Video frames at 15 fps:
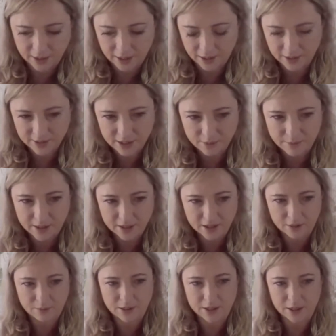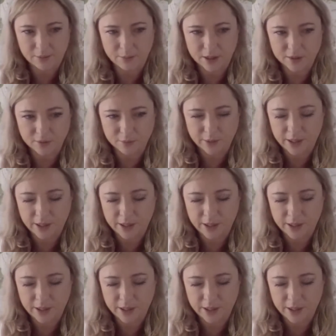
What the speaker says: Okay, let's come back to the missing puzzle